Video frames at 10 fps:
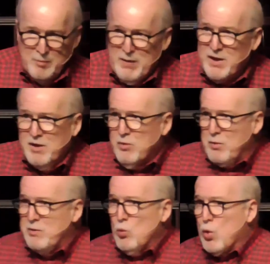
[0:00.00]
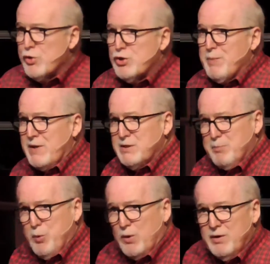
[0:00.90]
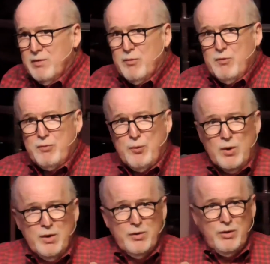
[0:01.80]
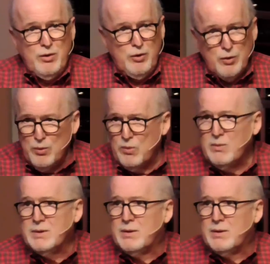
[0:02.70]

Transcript: Being in worship is important for you.